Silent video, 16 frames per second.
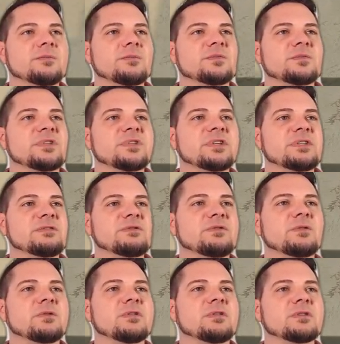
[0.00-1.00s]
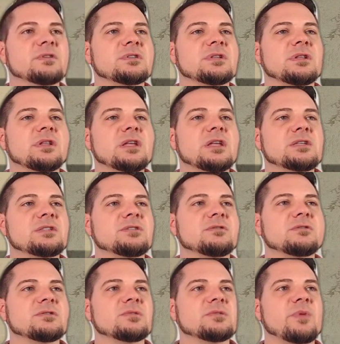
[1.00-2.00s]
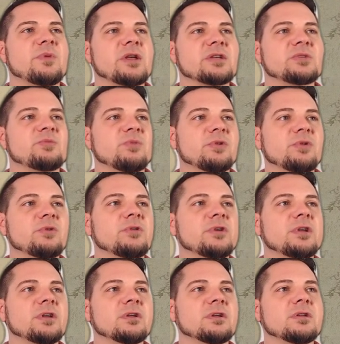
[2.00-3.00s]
T4 Celestials by exploring,